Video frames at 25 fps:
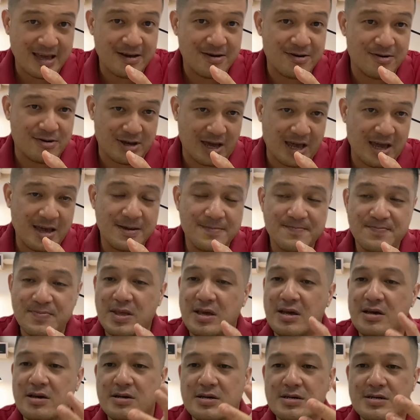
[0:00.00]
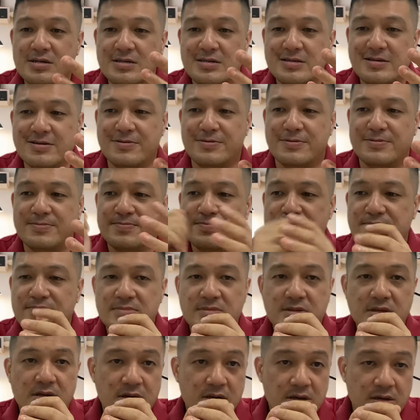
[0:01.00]
Okay, so
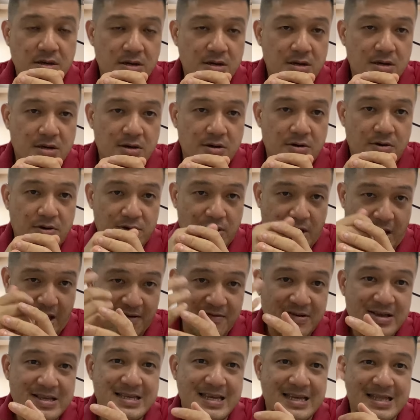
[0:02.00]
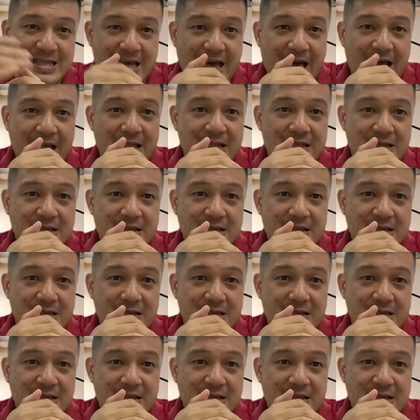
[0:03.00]
having said that,